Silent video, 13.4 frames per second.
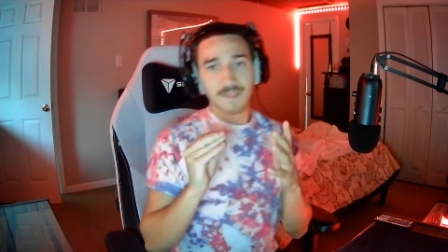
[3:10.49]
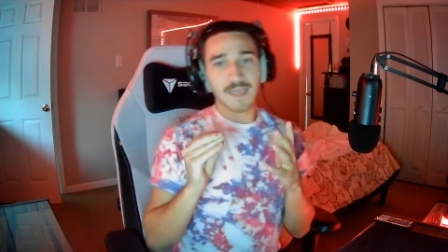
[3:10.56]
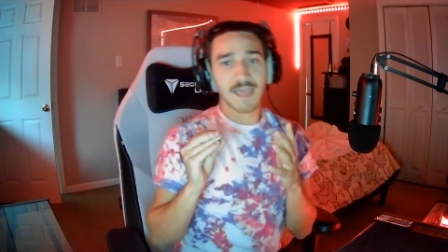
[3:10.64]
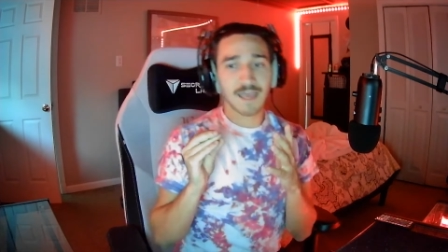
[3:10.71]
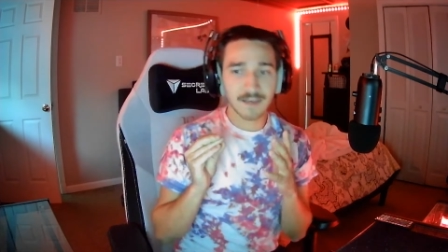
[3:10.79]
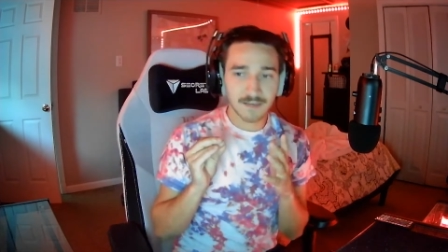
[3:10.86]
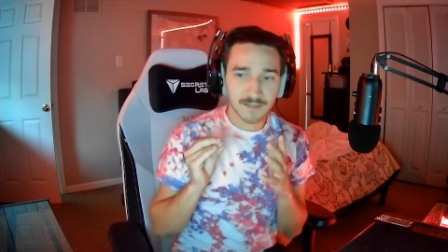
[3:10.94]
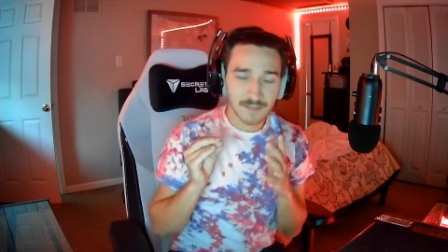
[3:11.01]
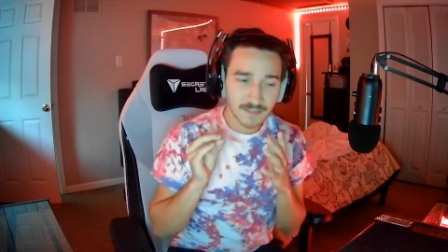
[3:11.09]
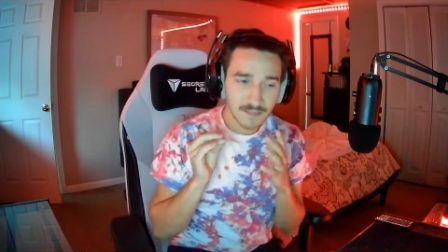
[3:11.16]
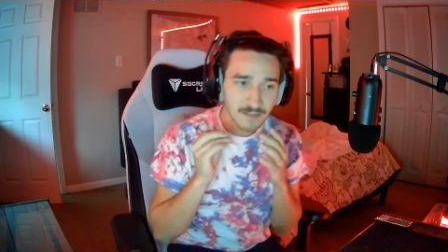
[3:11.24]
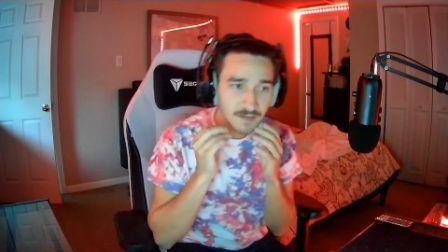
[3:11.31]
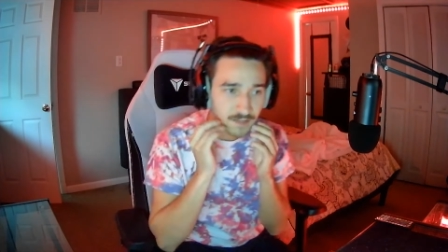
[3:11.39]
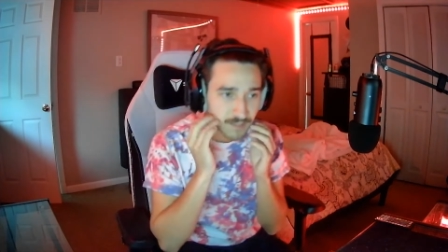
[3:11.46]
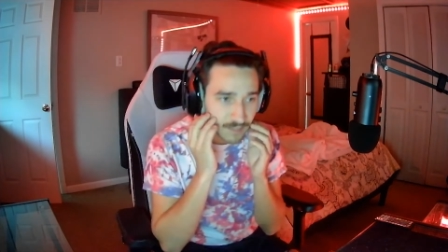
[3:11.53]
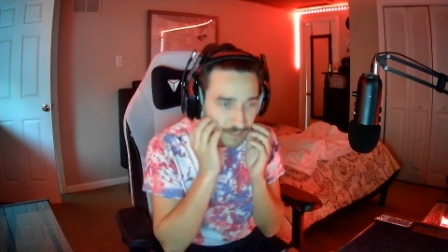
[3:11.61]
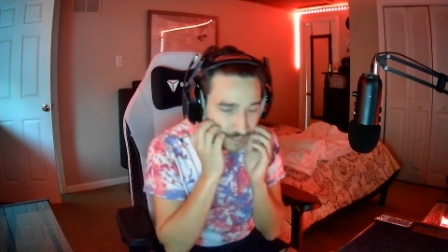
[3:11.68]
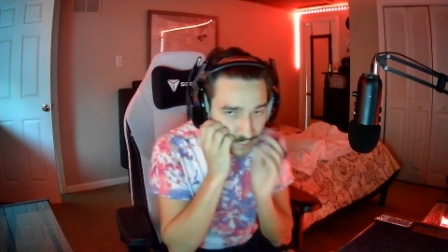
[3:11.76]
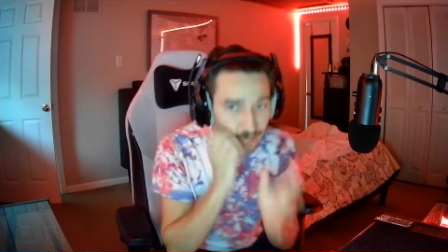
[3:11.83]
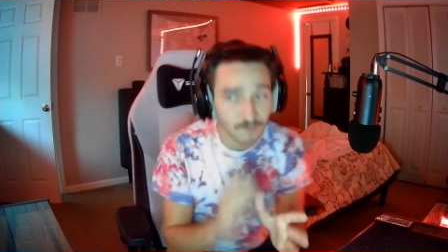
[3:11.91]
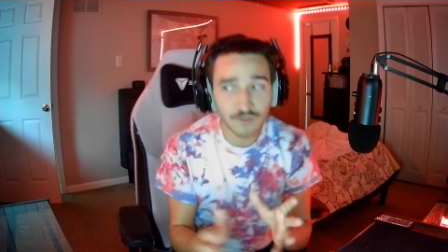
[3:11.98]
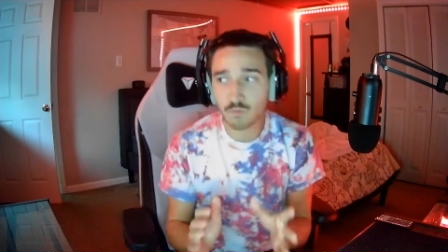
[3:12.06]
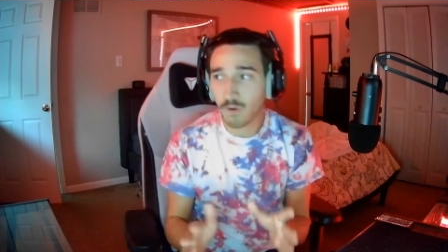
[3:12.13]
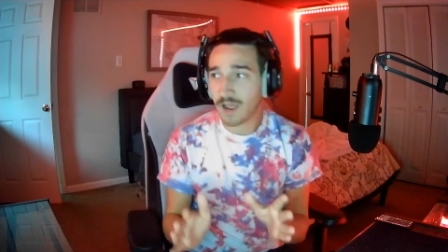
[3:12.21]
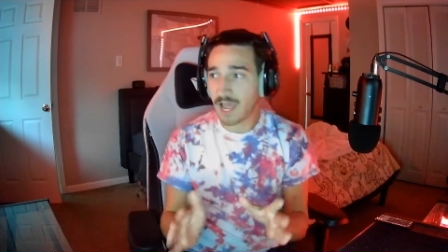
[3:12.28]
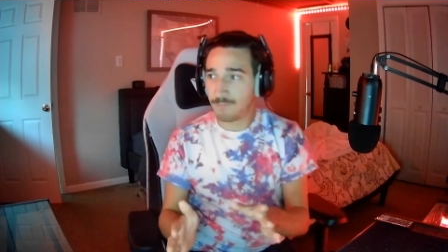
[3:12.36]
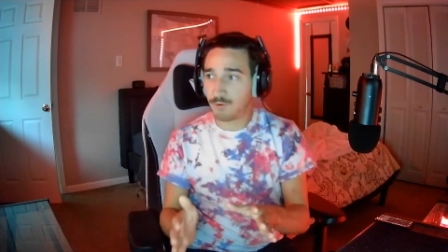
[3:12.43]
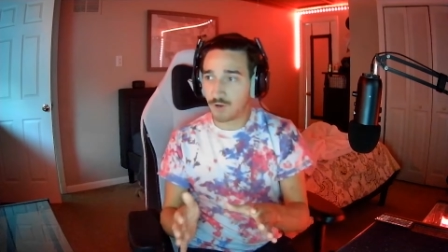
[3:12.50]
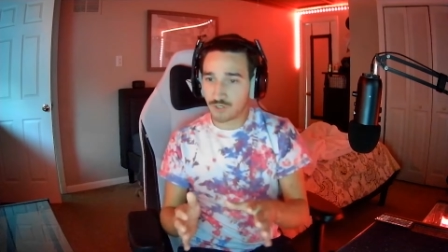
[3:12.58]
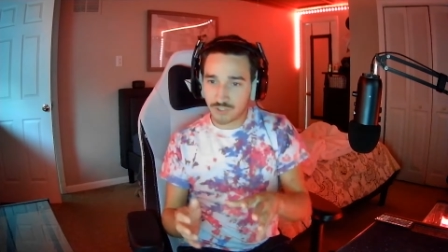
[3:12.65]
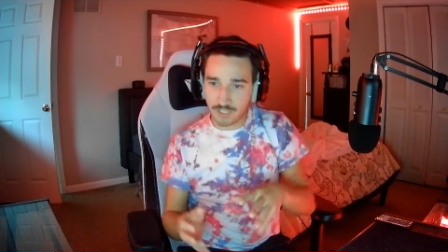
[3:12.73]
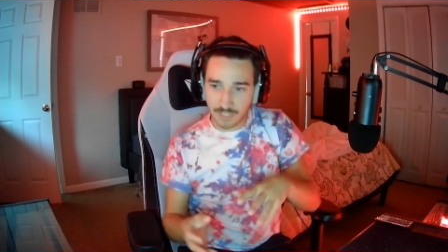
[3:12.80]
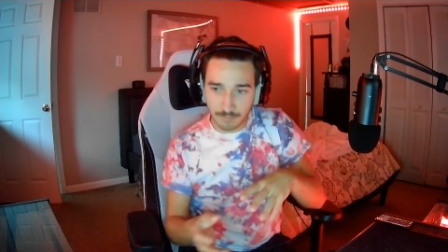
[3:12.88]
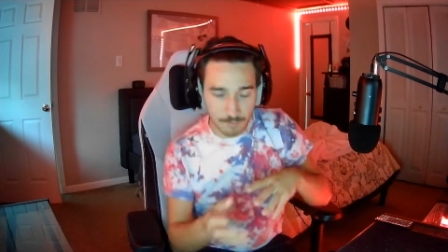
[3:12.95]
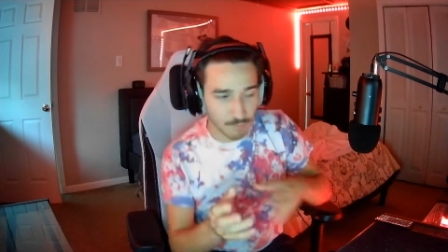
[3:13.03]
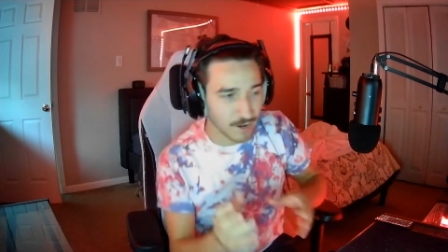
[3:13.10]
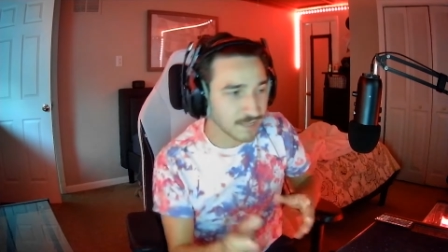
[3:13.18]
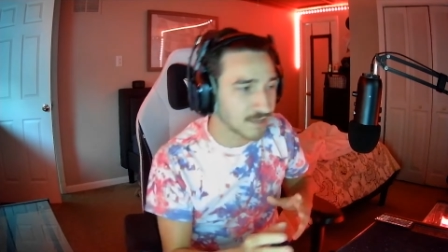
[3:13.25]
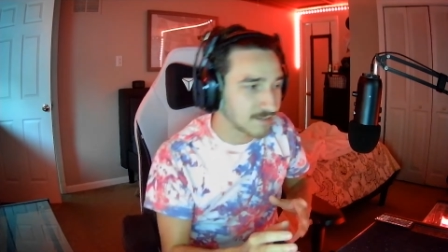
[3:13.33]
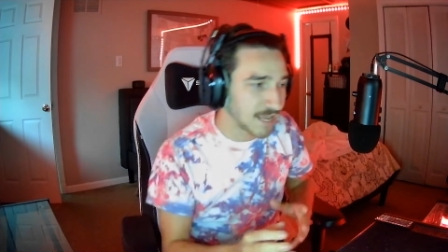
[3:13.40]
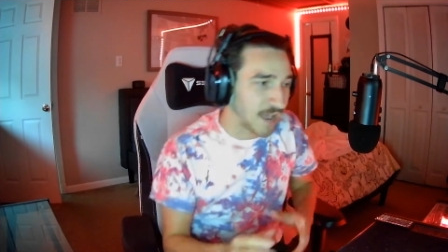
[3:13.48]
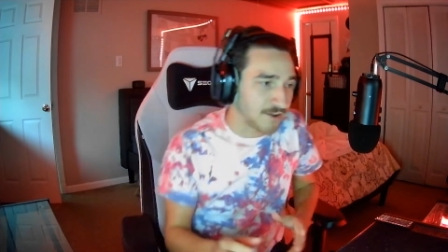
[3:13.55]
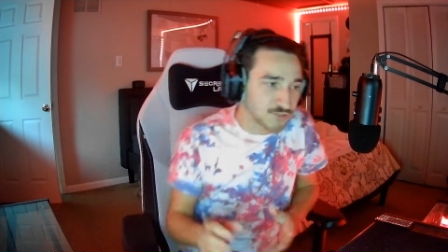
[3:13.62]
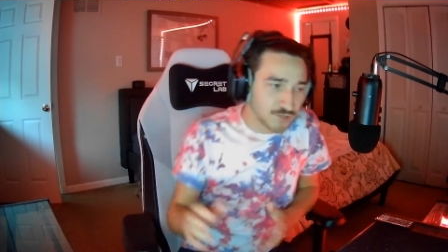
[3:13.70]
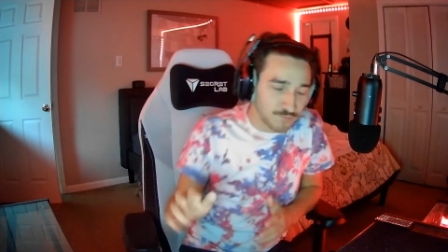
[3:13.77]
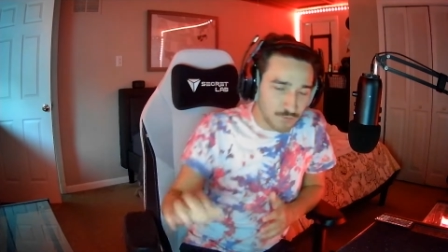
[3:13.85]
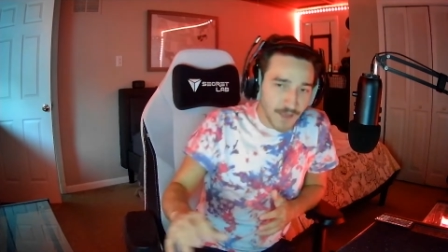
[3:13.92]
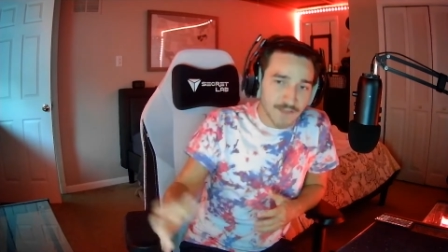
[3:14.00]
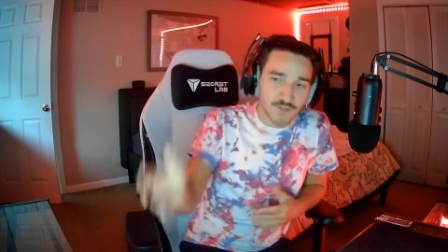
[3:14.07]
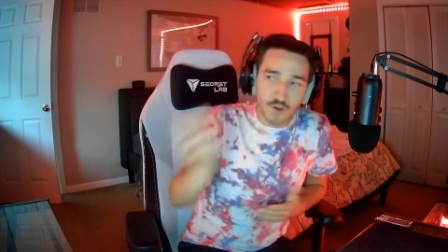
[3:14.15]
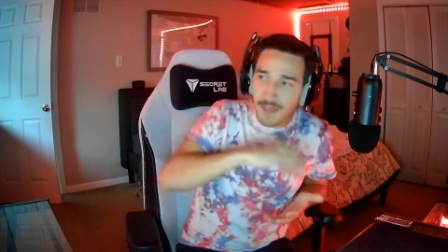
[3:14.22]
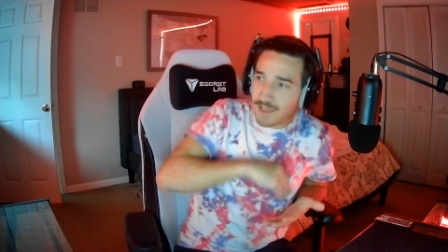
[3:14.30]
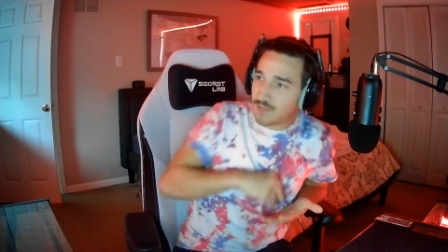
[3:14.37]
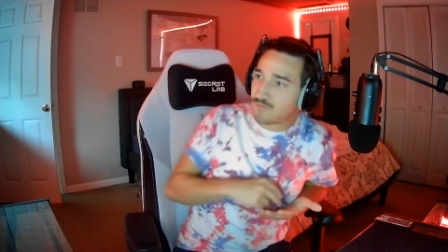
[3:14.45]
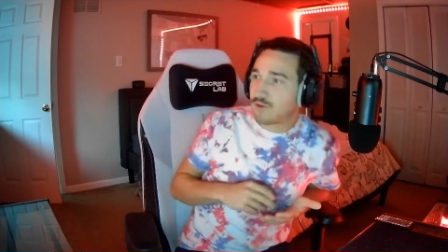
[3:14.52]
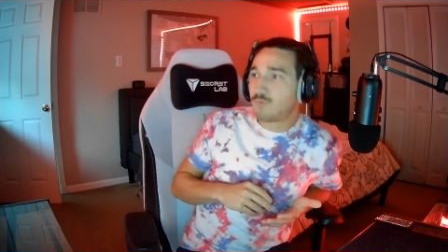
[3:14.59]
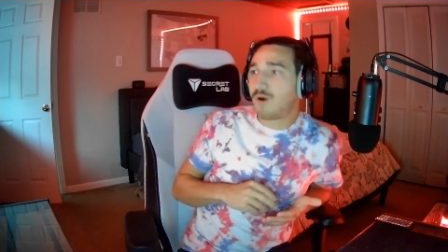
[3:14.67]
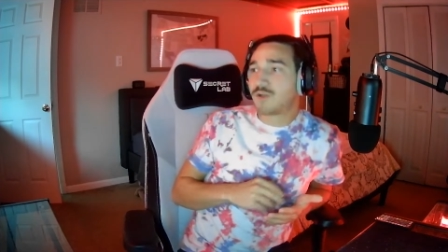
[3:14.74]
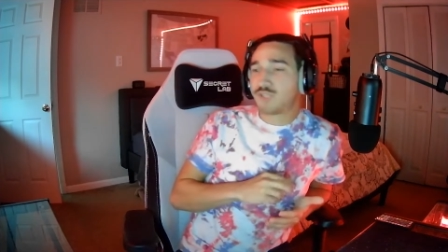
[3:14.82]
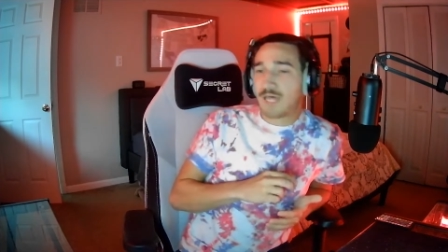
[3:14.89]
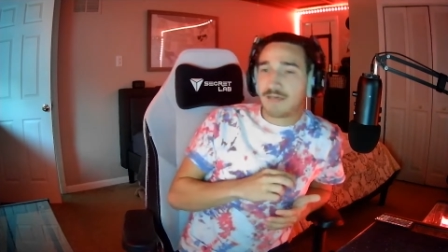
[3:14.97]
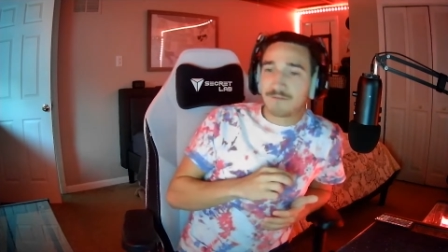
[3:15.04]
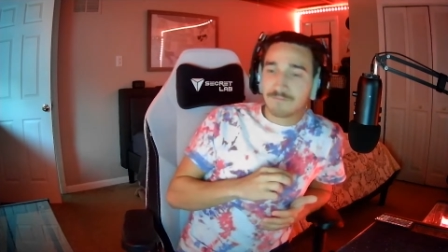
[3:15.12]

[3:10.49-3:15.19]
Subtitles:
And here's why I pushed. And let me break that down. So if you guys go back and rewatch that.